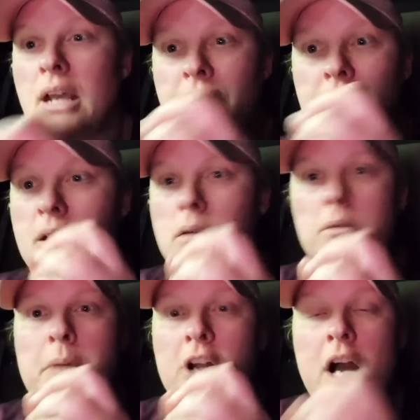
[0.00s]
and it,
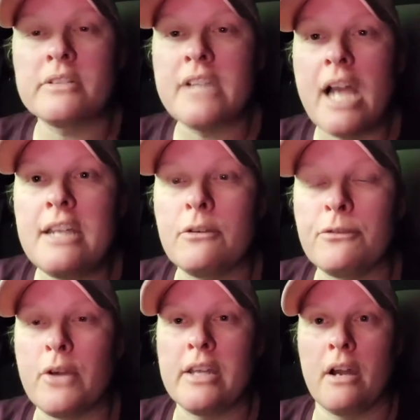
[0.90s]
no matter how tiny their
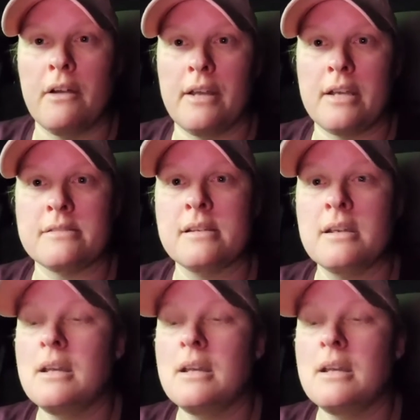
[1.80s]
front yard is,